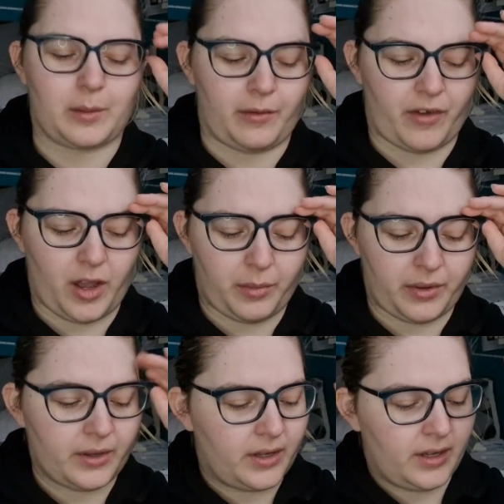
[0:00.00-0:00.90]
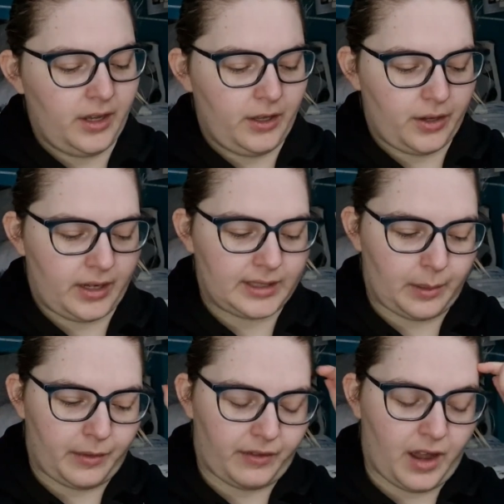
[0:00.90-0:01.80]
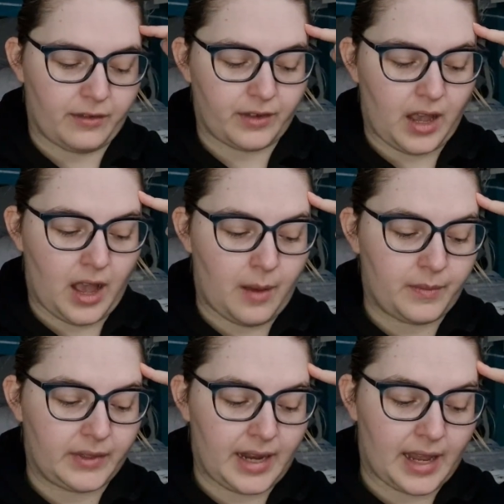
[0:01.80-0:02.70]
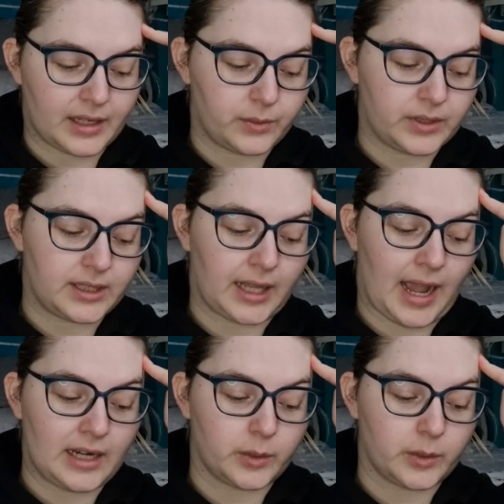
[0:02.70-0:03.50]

get my vibe. You guys get my vibe. Next was The Atlas